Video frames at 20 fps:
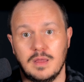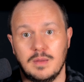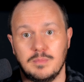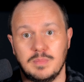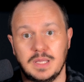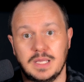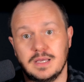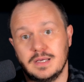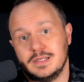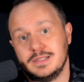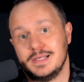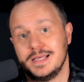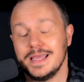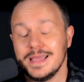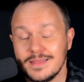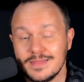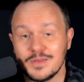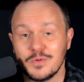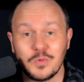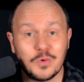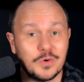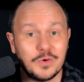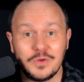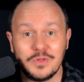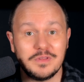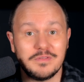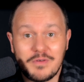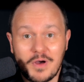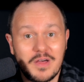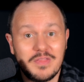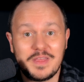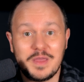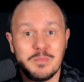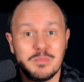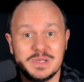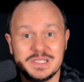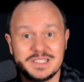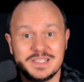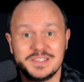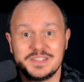Because in the world of online
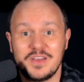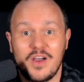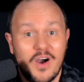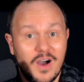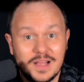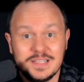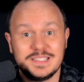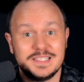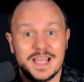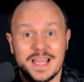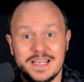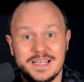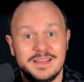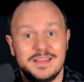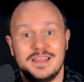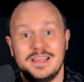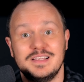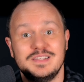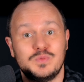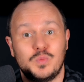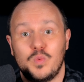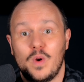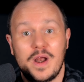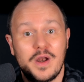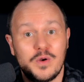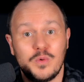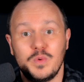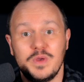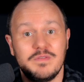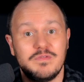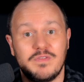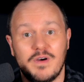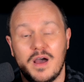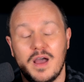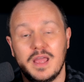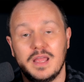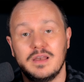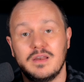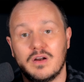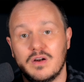business, content is where we
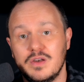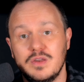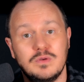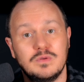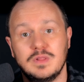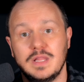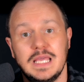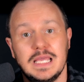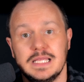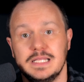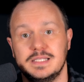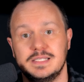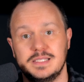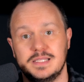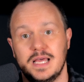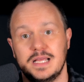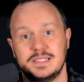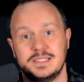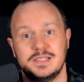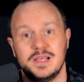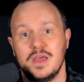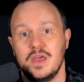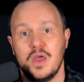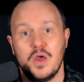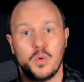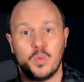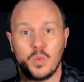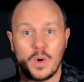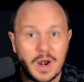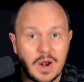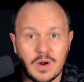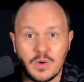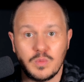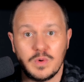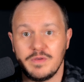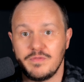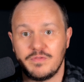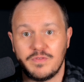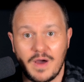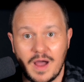find our new leads. That's where
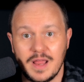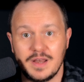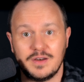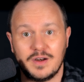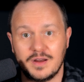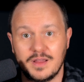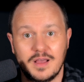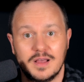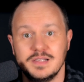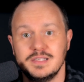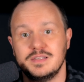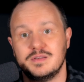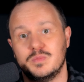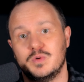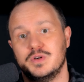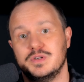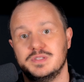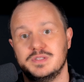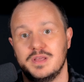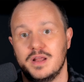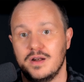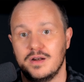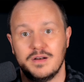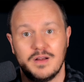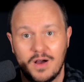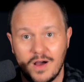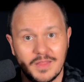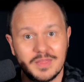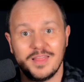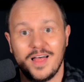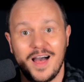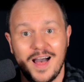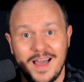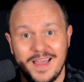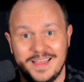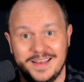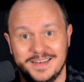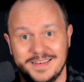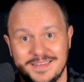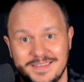we find our customers. They're
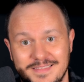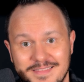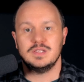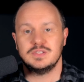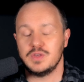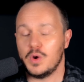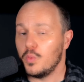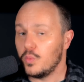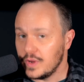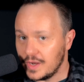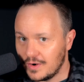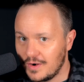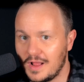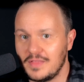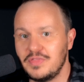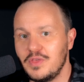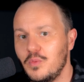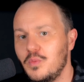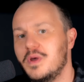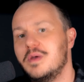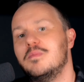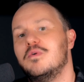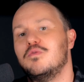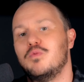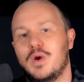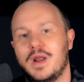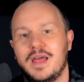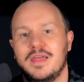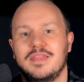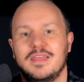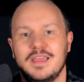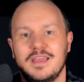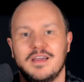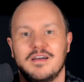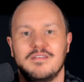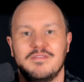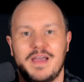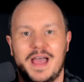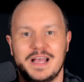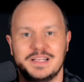online. So we're at the whim of what I think
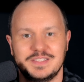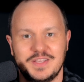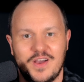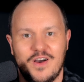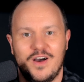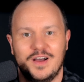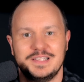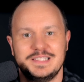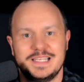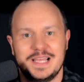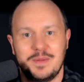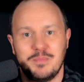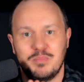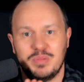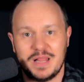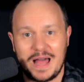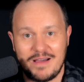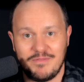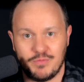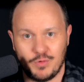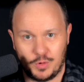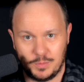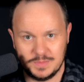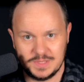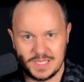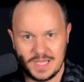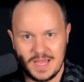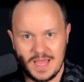of as content platforms.